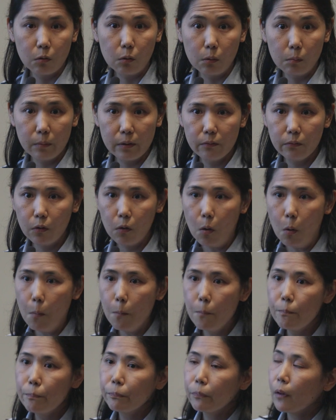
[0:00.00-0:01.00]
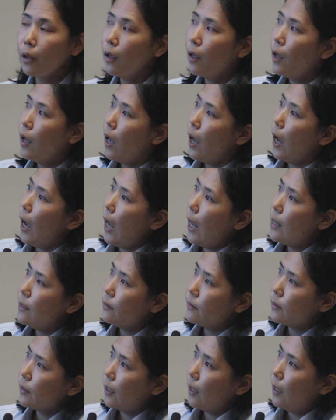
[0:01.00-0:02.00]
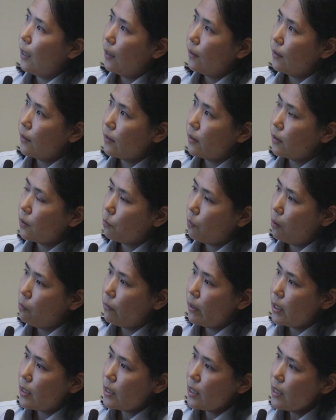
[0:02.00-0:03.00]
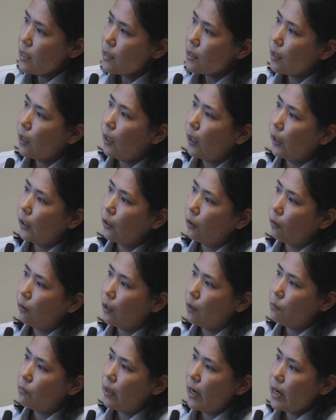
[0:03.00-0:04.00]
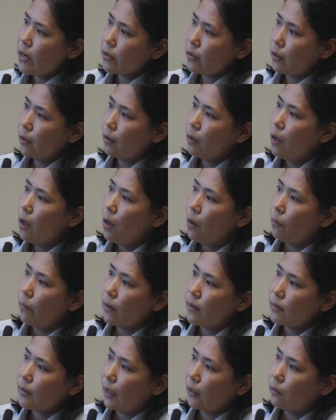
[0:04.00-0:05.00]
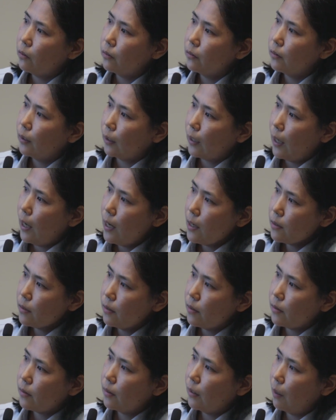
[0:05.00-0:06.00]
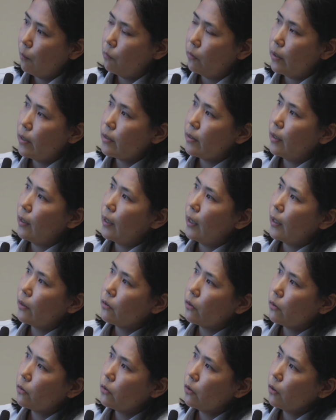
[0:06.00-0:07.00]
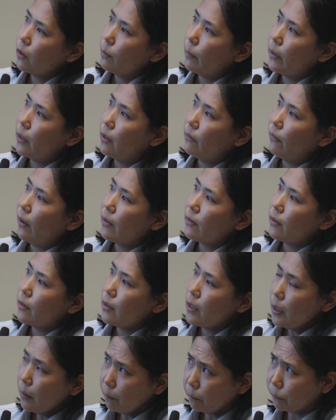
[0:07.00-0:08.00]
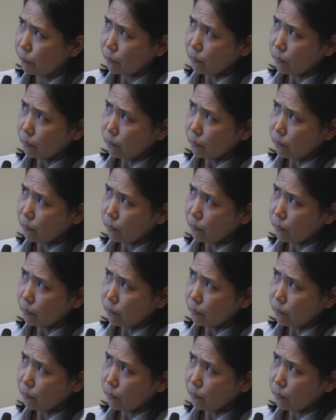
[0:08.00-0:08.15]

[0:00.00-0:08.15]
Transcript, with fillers: tool before. And, uh, and this is what we did in collaboration with Satoru Takahashi's laboratory at Tsukuba University.